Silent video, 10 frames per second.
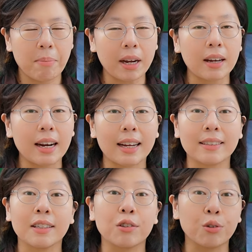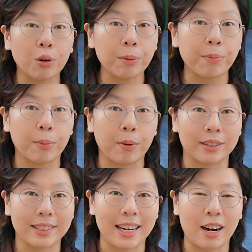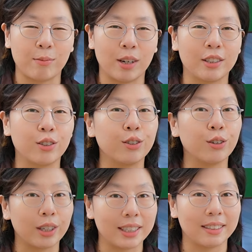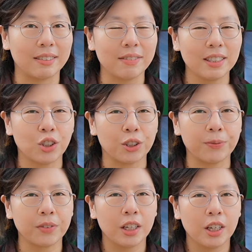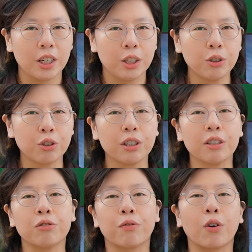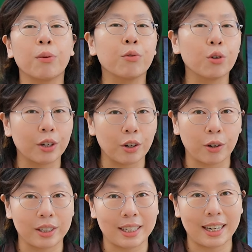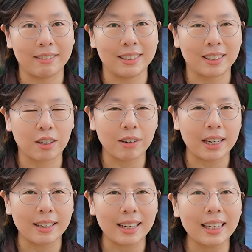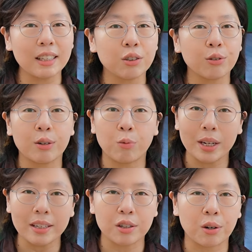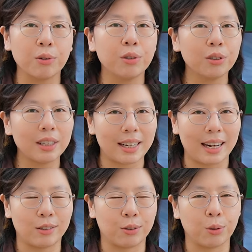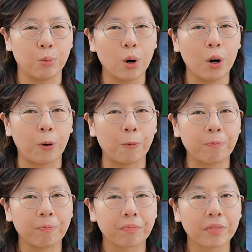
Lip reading: By connecting your Bird Box camera to your television, you transform your ordinary screen into a window to the natural world